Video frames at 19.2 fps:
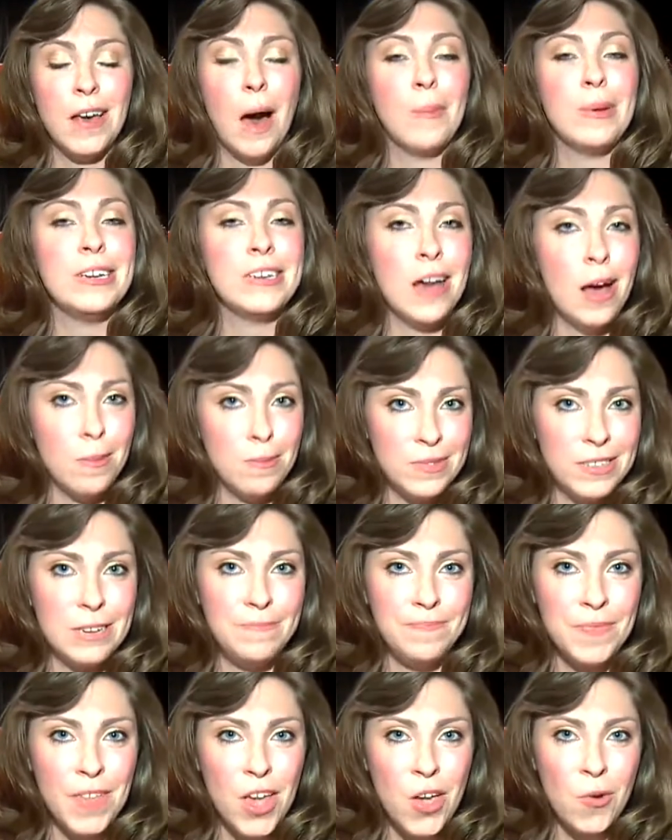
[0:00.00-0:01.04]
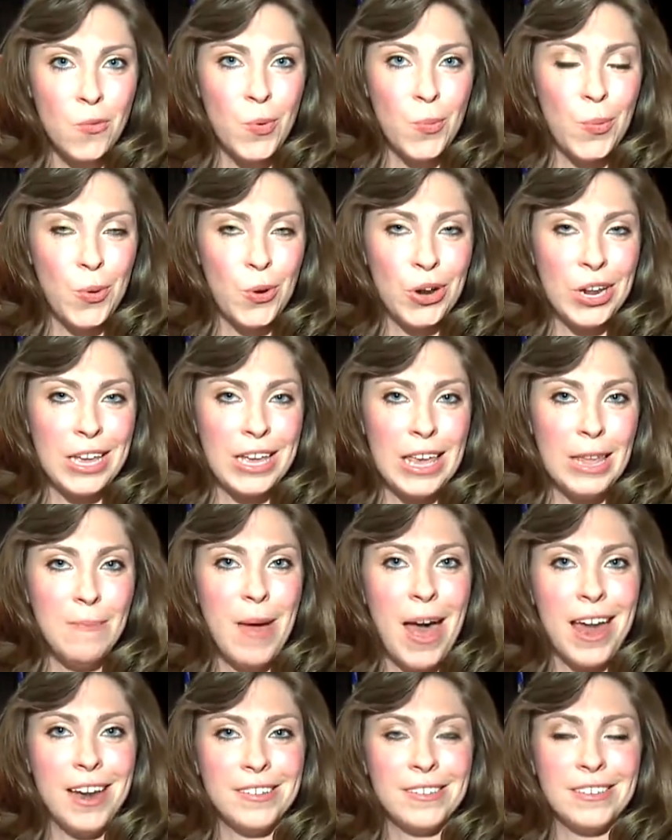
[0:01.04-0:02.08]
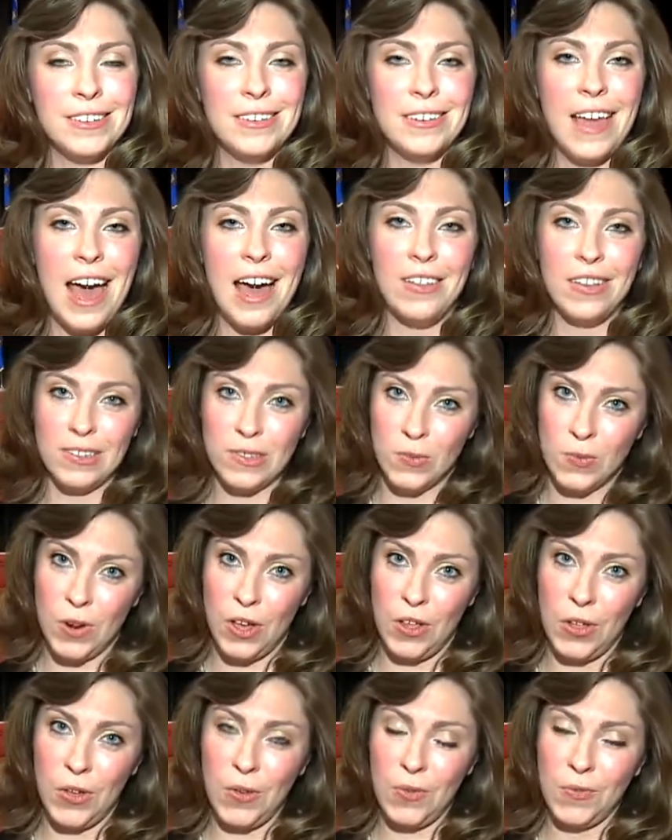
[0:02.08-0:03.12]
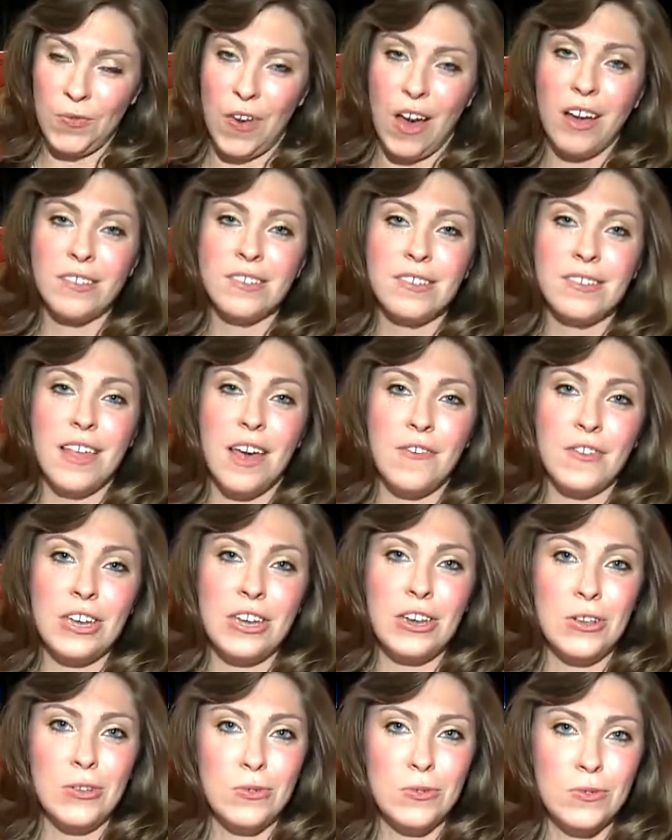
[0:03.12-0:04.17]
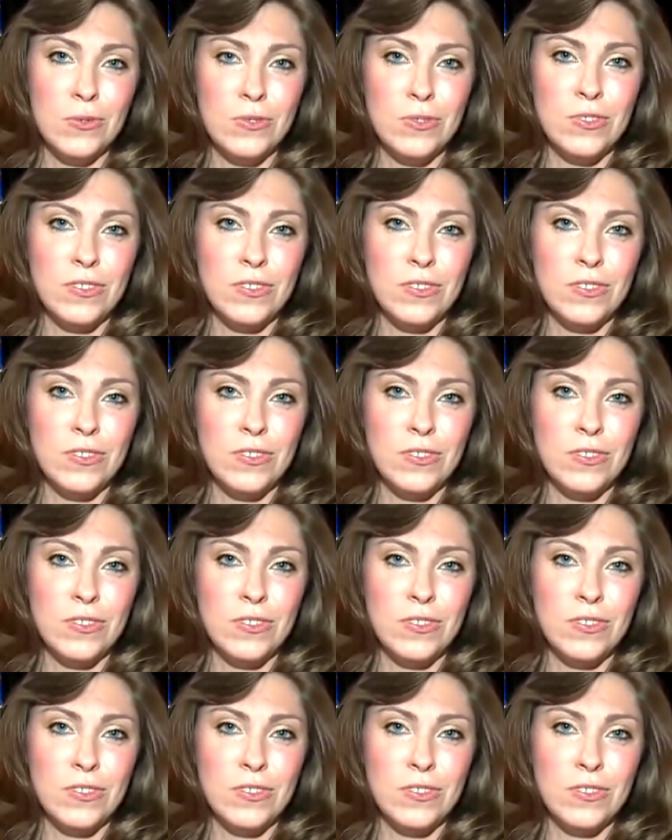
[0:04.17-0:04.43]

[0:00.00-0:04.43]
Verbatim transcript: Tommy Thompson. Reporting in Madison, Alex Rinaldo, Fox 11 News